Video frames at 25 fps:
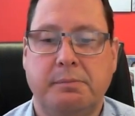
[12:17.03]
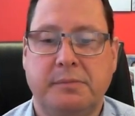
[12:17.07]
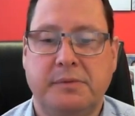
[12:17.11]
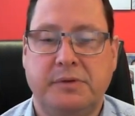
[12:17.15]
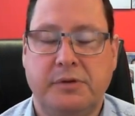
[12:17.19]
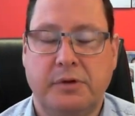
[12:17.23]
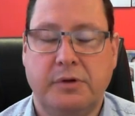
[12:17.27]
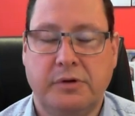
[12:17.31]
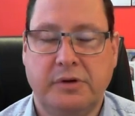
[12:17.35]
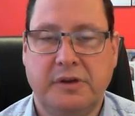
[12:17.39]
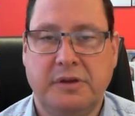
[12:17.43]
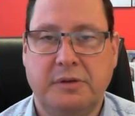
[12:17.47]

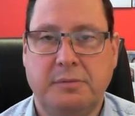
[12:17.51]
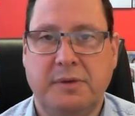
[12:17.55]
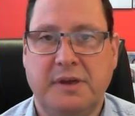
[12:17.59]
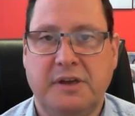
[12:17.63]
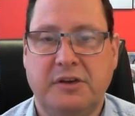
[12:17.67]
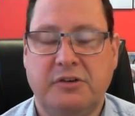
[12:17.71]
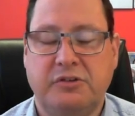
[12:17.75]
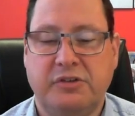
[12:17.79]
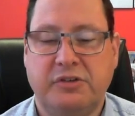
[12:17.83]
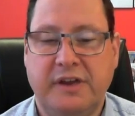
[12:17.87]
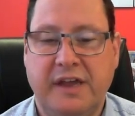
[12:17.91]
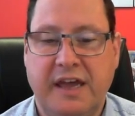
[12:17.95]

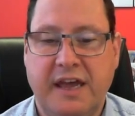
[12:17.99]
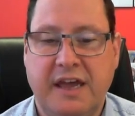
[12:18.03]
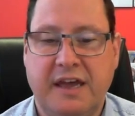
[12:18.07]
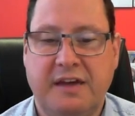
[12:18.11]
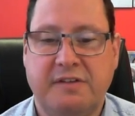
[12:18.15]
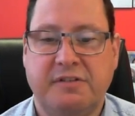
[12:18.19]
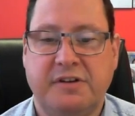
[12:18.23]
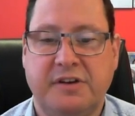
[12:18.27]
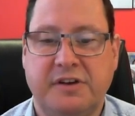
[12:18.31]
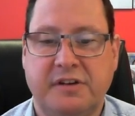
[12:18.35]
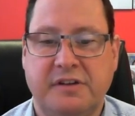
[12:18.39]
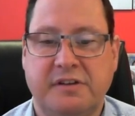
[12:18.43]
documentary
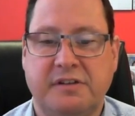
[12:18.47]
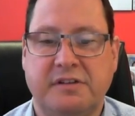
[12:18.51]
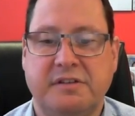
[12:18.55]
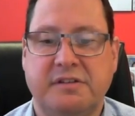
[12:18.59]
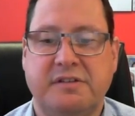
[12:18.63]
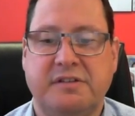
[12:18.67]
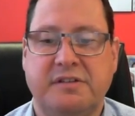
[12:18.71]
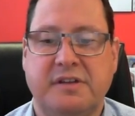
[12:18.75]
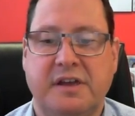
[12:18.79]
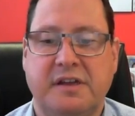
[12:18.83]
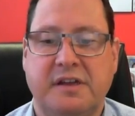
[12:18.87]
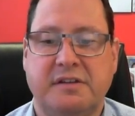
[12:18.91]

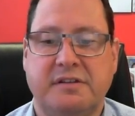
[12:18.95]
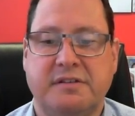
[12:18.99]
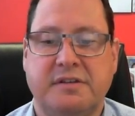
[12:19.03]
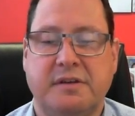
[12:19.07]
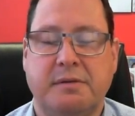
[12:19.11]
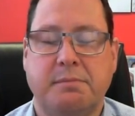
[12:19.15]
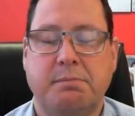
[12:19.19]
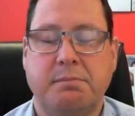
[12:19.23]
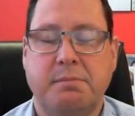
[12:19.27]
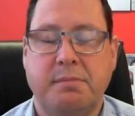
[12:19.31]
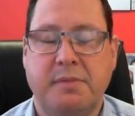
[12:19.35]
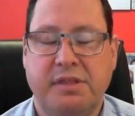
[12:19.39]
evidence and
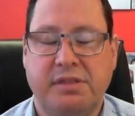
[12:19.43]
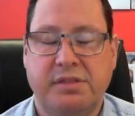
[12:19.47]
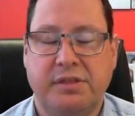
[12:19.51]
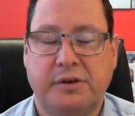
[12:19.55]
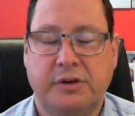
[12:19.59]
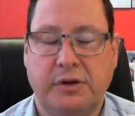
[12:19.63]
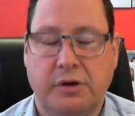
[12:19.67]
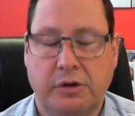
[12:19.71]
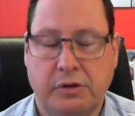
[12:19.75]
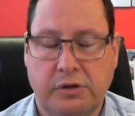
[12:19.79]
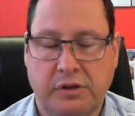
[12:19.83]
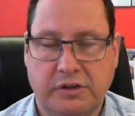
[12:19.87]
some
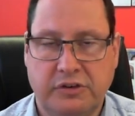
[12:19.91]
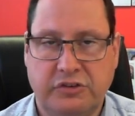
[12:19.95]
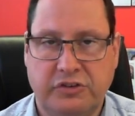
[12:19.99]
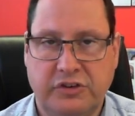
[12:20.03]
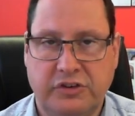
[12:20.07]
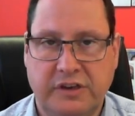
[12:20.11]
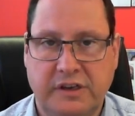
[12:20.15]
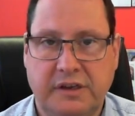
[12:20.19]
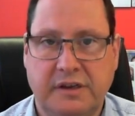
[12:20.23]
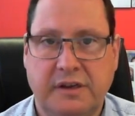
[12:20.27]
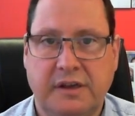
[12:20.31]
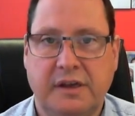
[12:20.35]

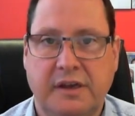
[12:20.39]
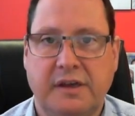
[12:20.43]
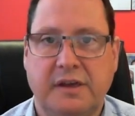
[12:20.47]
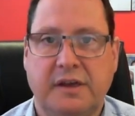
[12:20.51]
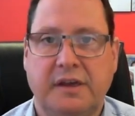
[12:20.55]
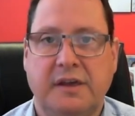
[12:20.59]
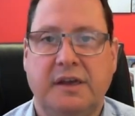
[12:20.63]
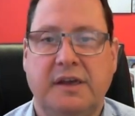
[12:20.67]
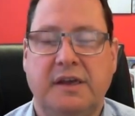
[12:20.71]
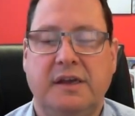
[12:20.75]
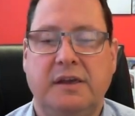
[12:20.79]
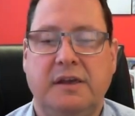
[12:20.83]
methodology
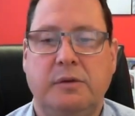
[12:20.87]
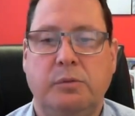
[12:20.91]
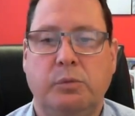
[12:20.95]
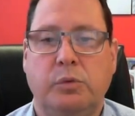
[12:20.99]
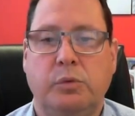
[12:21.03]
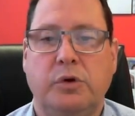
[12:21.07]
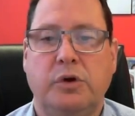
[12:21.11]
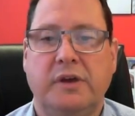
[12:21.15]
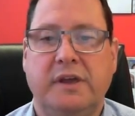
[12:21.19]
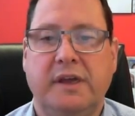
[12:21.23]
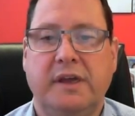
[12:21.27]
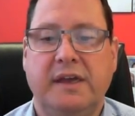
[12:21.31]
in
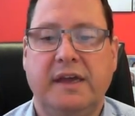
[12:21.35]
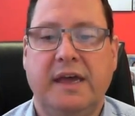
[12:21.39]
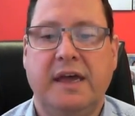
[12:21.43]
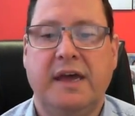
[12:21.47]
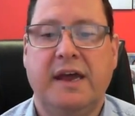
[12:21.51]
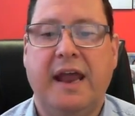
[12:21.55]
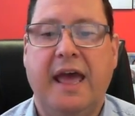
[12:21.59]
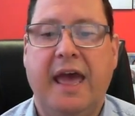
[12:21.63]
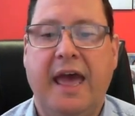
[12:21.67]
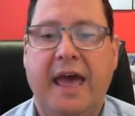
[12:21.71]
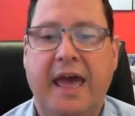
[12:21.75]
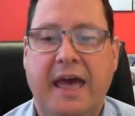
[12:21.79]
working
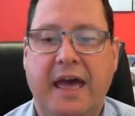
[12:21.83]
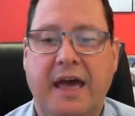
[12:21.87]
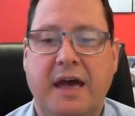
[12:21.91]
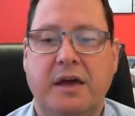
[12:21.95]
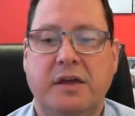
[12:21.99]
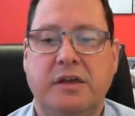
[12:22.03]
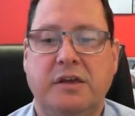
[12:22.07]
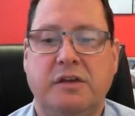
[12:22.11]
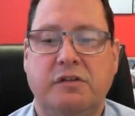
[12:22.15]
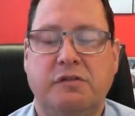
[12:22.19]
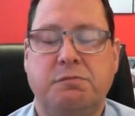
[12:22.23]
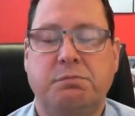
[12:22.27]
out how
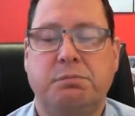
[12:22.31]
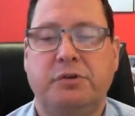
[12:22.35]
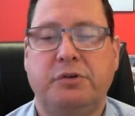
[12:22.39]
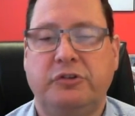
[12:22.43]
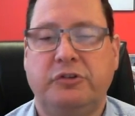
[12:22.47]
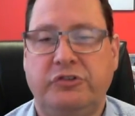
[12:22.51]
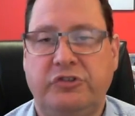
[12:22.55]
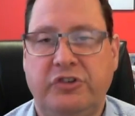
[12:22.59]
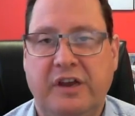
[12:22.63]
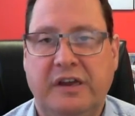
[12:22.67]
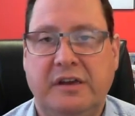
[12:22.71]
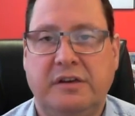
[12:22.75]
you've
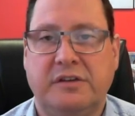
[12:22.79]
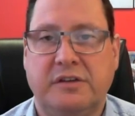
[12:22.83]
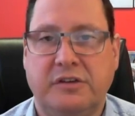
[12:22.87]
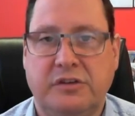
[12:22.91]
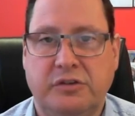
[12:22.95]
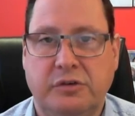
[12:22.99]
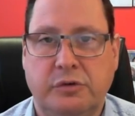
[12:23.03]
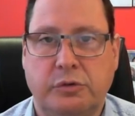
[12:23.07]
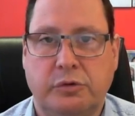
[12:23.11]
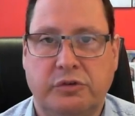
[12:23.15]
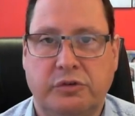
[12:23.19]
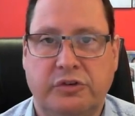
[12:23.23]
projected
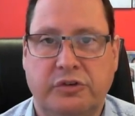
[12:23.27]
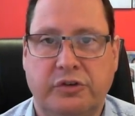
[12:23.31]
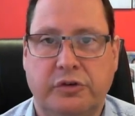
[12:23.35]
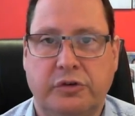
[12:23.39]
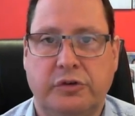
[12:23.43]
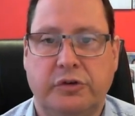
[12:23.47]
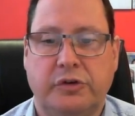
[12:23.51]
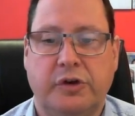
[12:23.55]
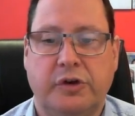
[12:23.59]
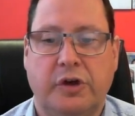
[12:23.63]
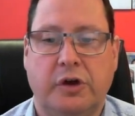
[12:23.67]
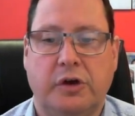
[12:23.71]
your
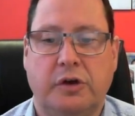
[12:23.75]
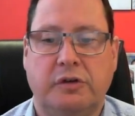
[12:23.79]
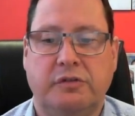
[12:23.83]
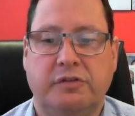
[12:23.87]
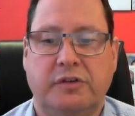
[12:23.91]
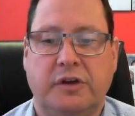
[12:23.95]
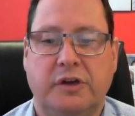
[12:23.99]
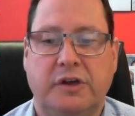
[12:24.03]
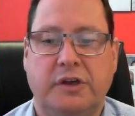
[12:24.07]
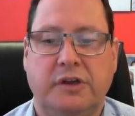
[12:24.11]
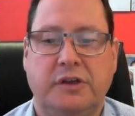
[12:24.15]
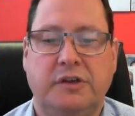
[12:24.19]
turnover.